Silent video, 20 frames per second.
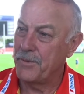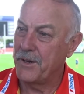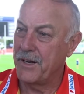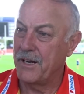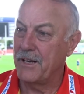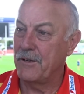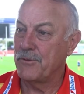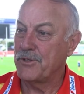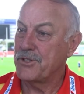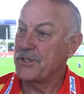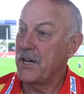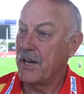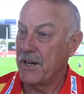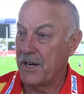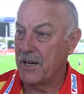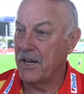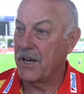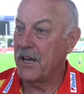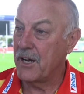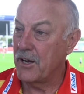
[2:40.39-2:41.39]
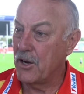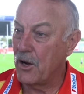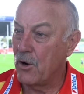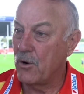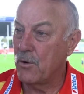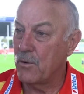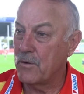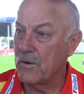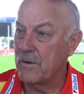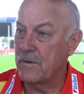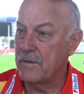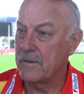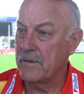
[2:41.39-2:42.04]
You know, it was starting to get an old